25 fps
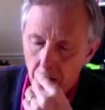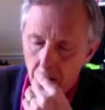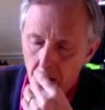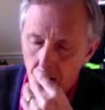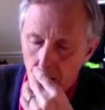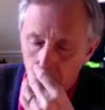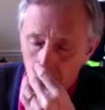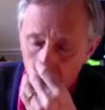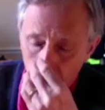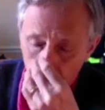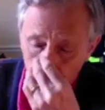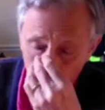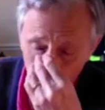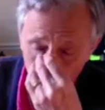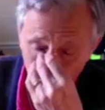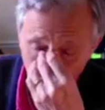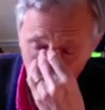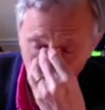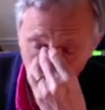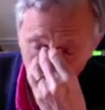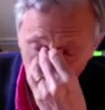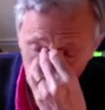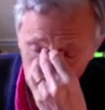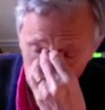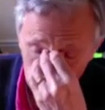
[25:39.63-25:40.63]

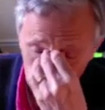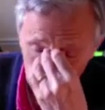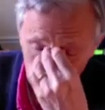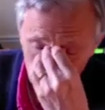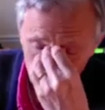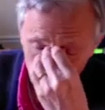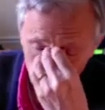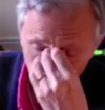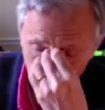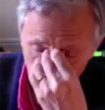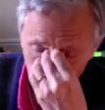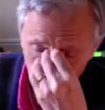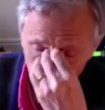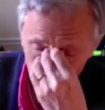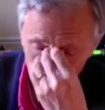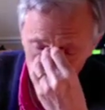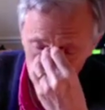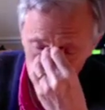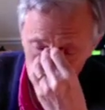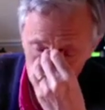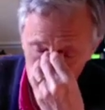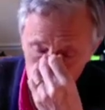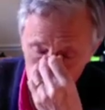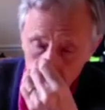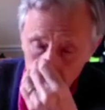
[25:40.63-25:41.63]
highly
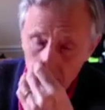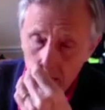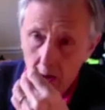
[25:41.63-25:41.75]
aroused